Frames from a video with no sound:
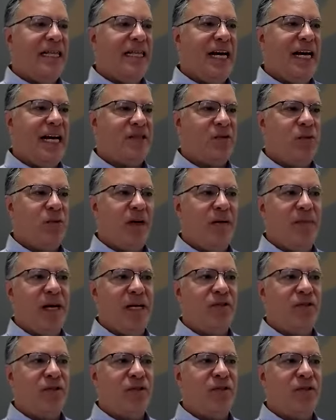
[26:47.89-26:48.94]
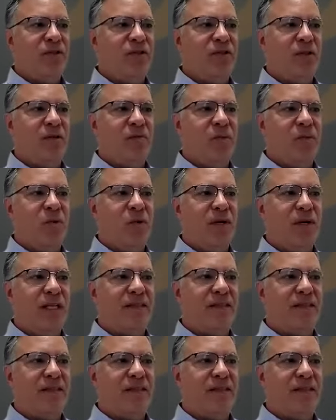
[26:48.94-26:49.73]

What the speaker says: that's why metrics are so important.